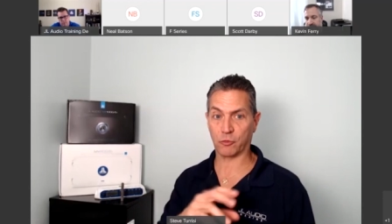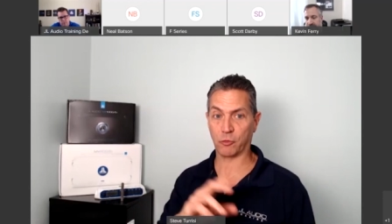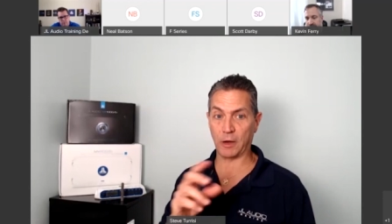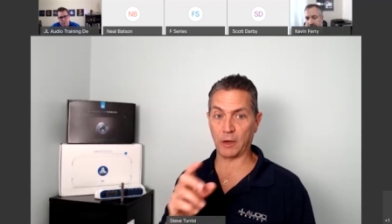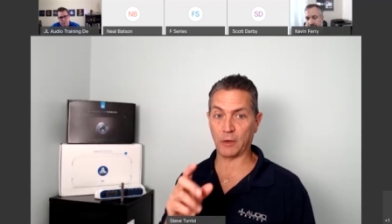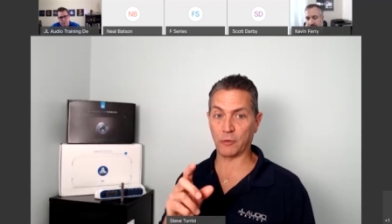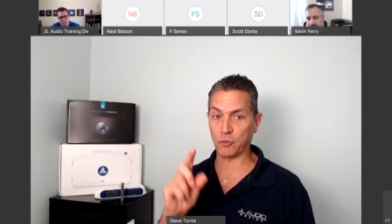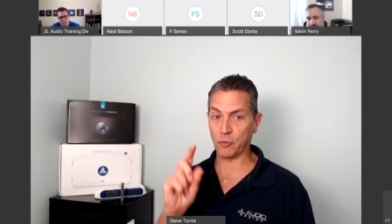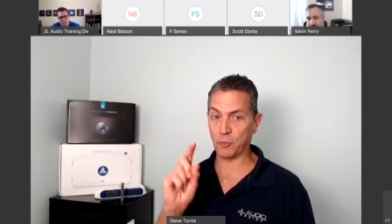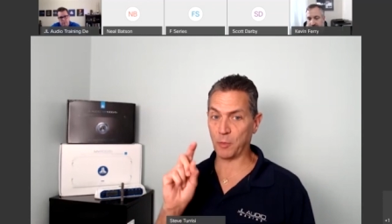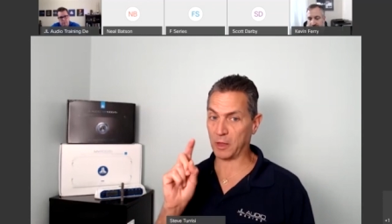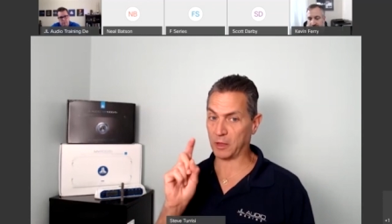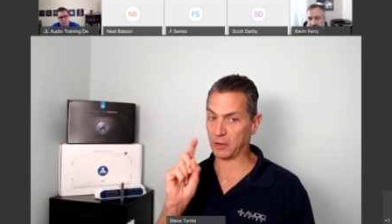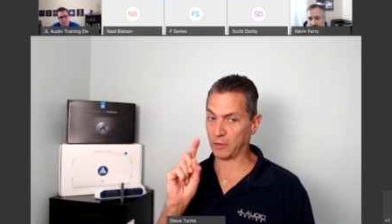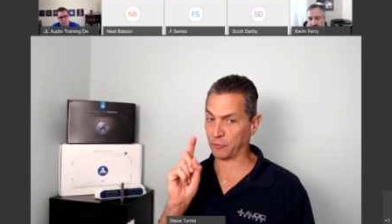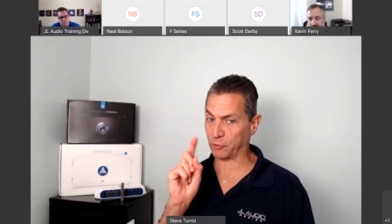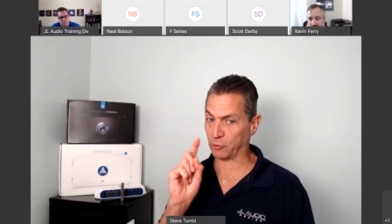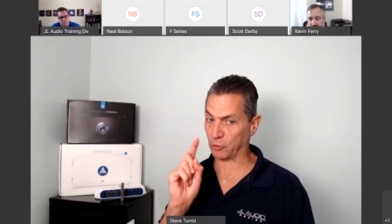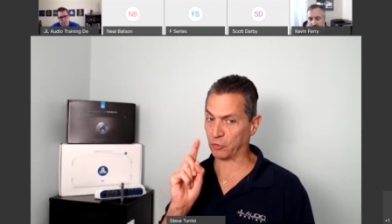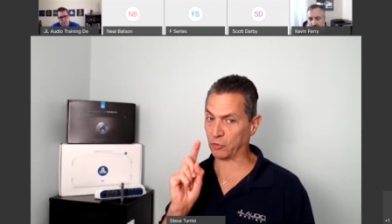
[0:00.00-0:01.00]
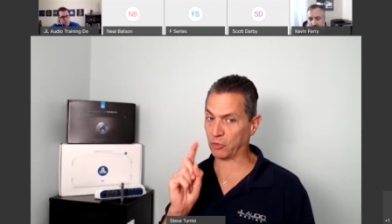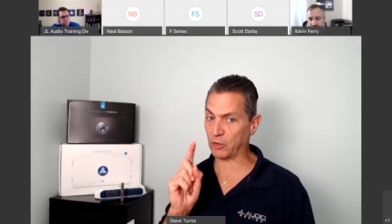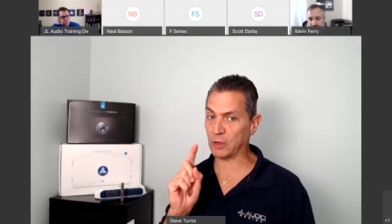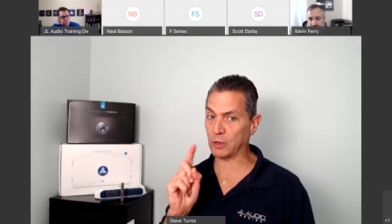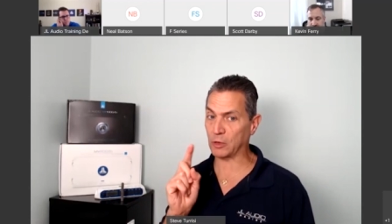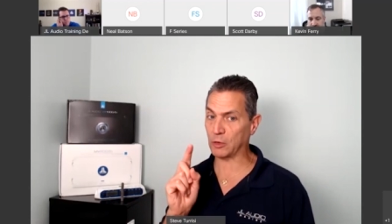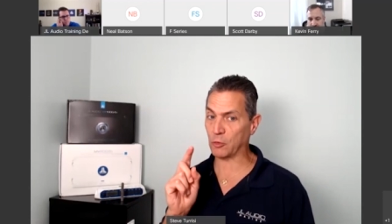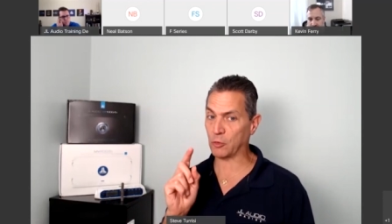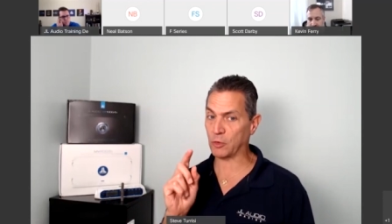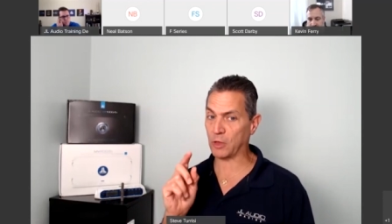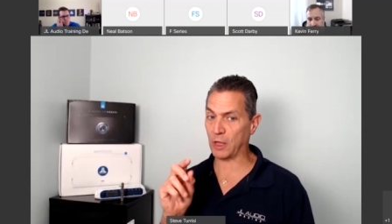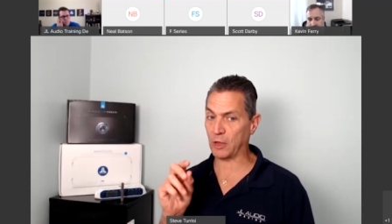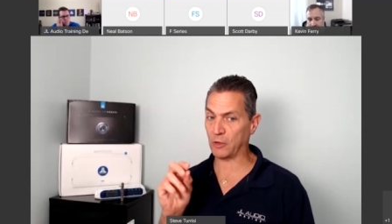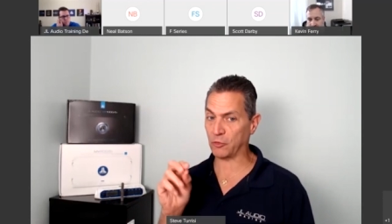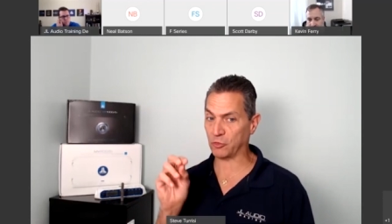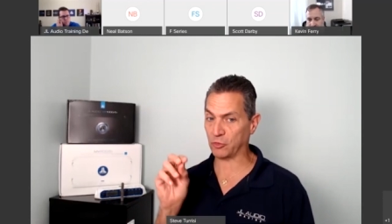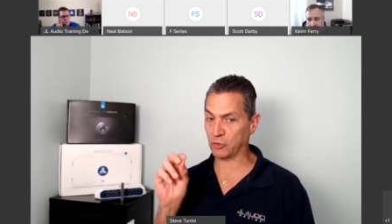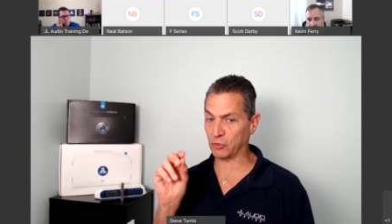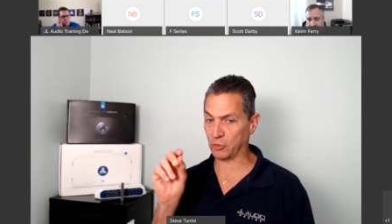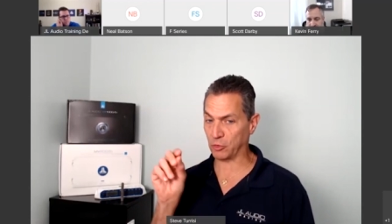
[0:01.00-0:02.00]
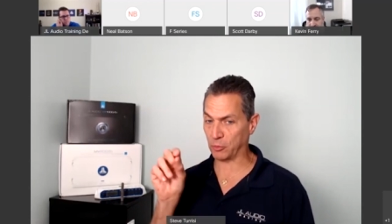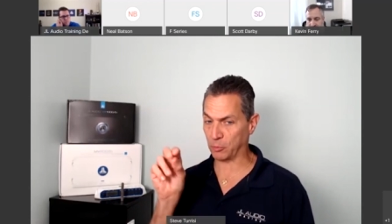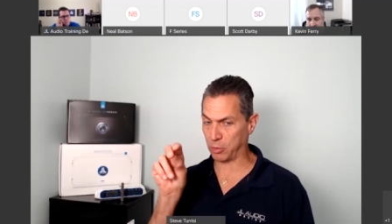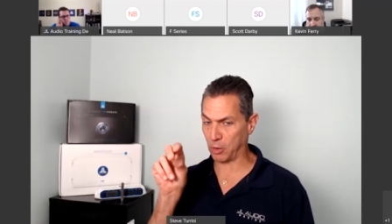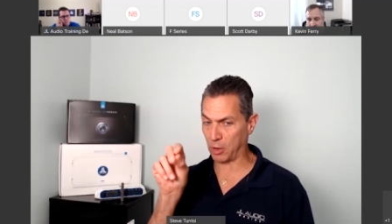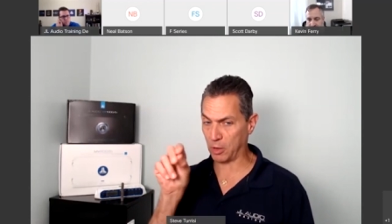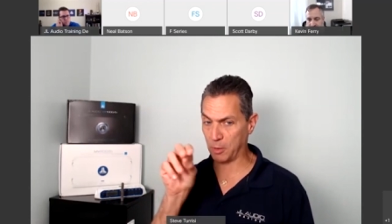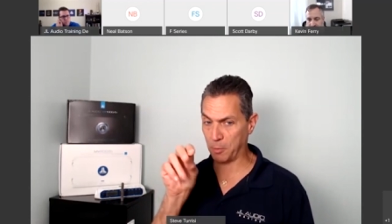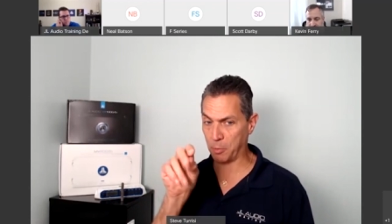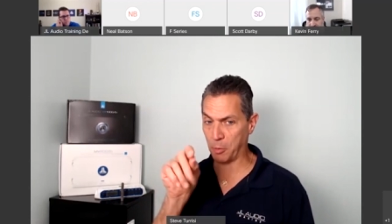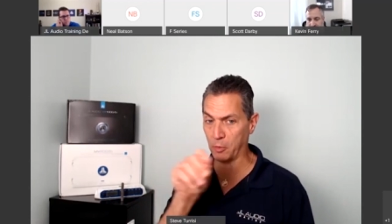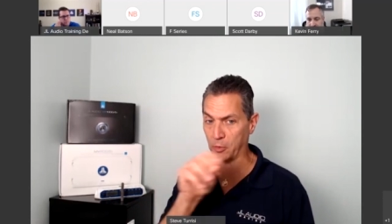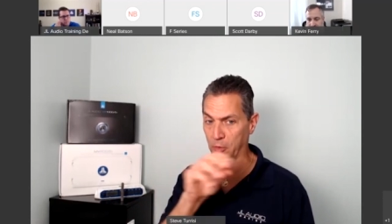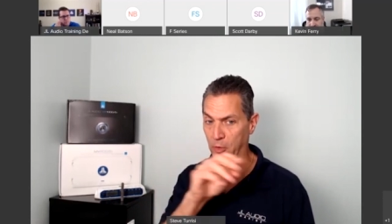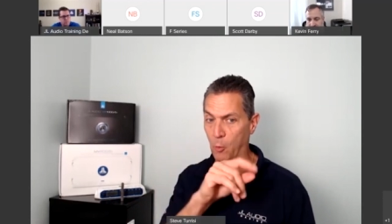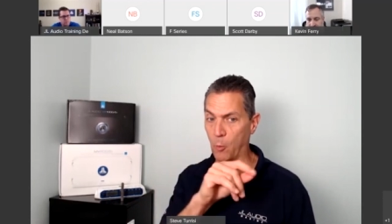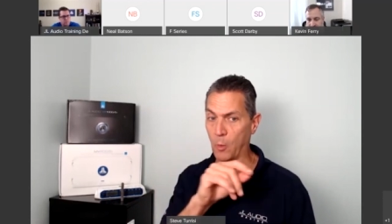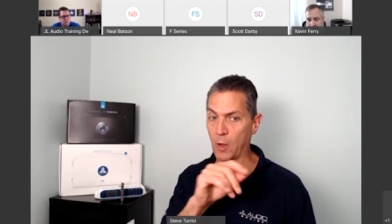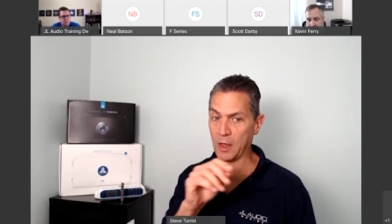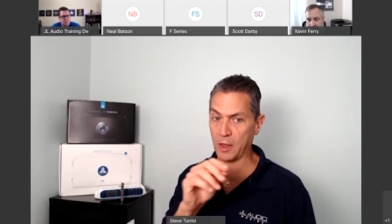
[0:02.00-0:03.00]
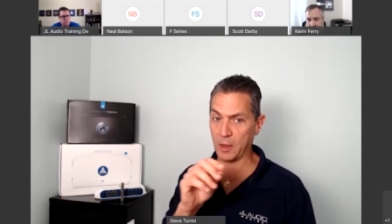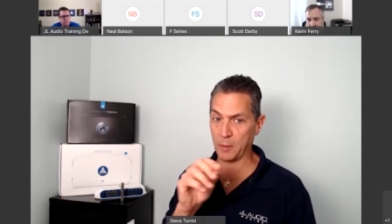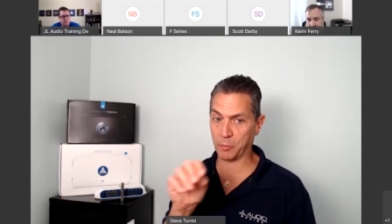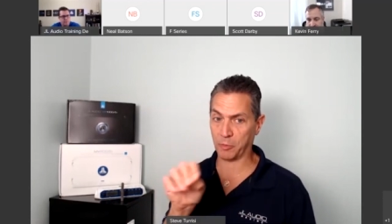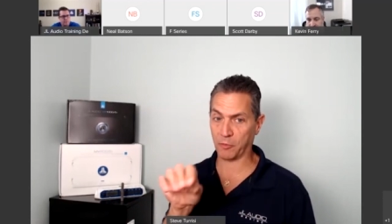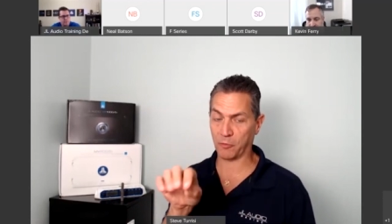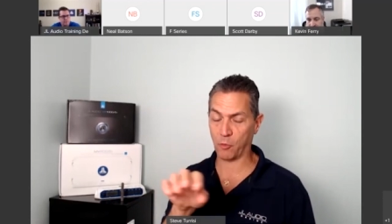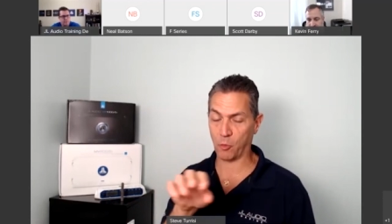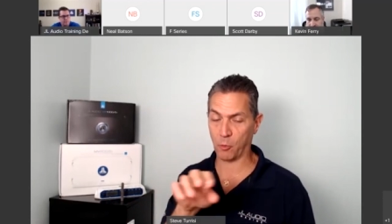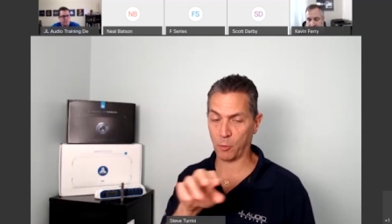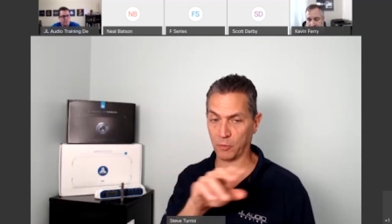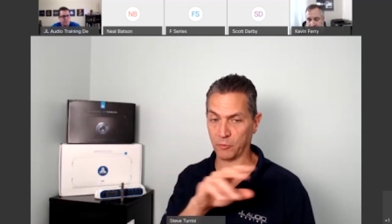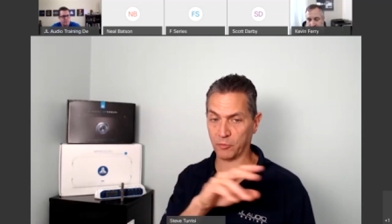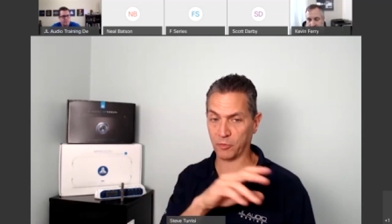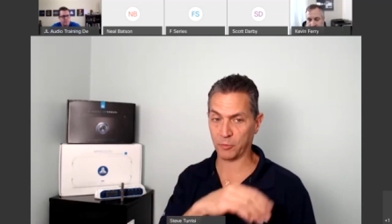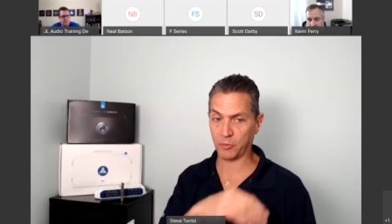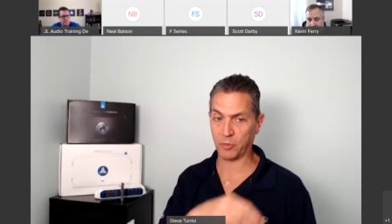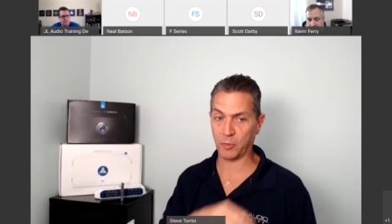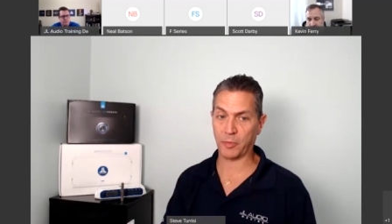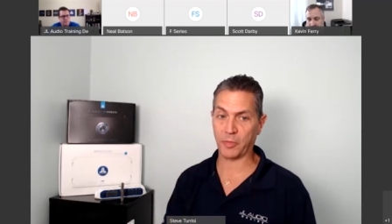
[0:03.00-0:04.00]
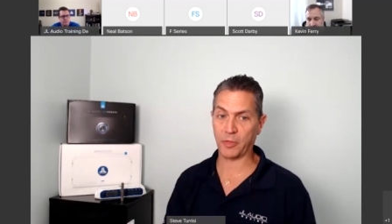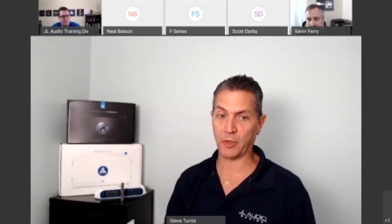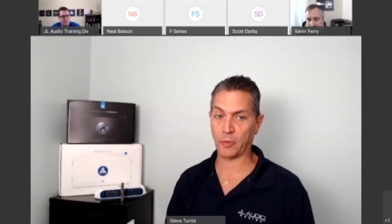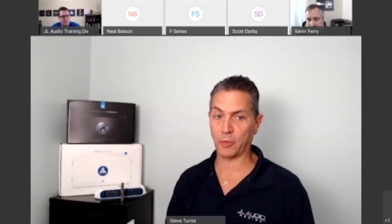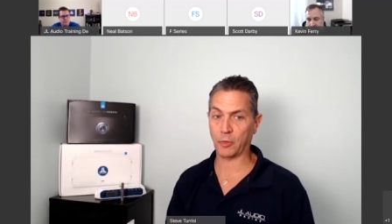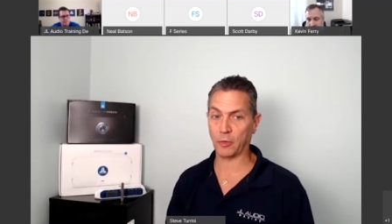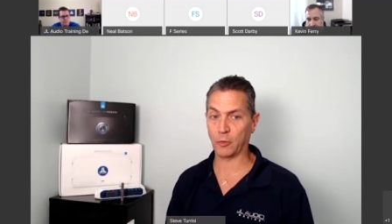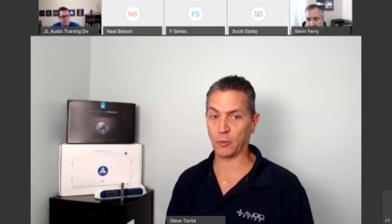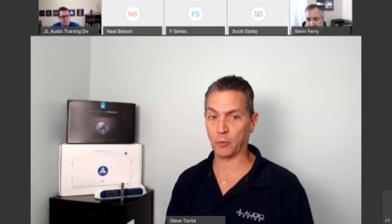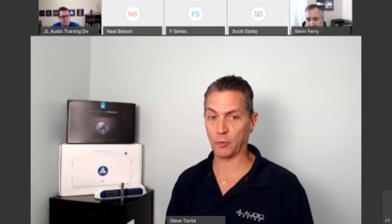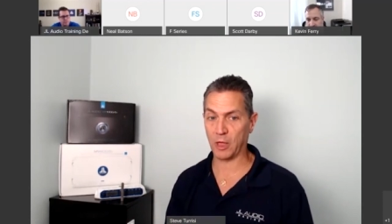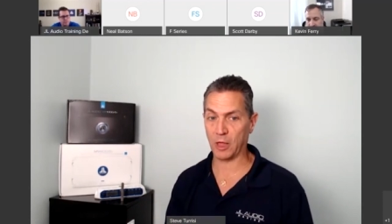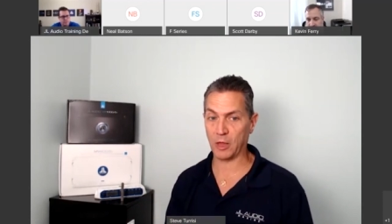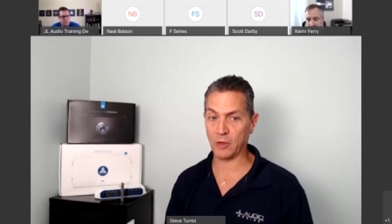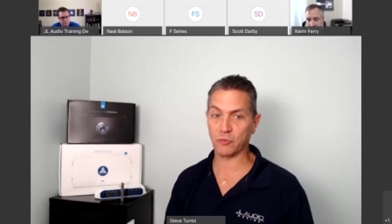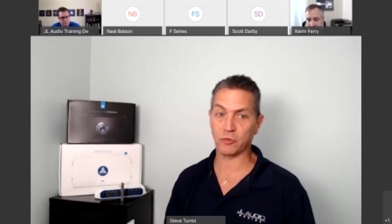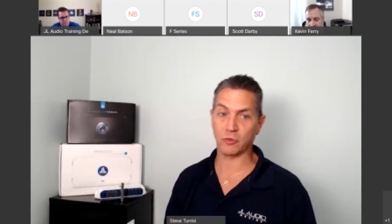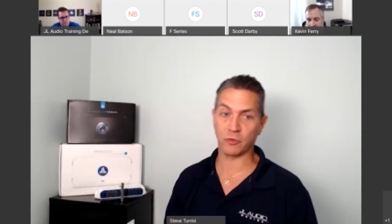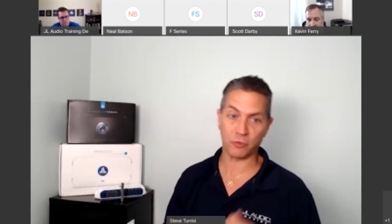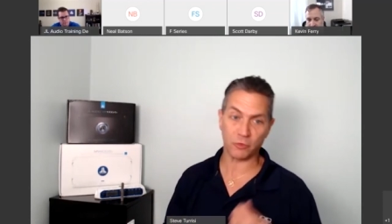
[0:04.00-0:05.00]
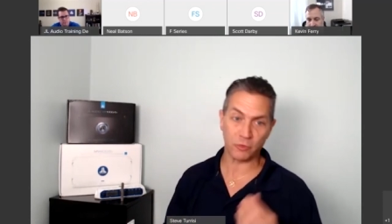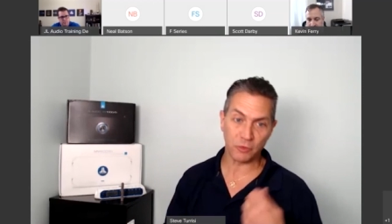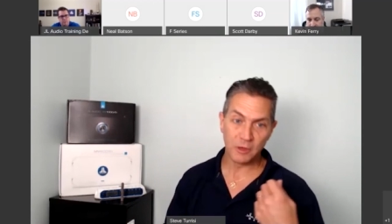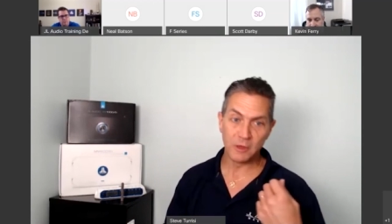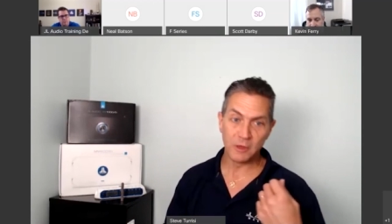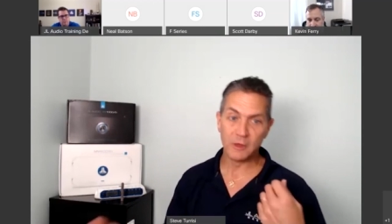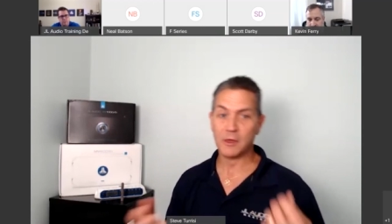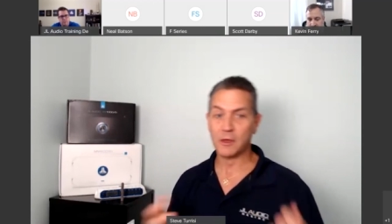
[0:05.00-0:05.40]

great as you make it for a single location, you're probably pulling away performance from some of the other locations.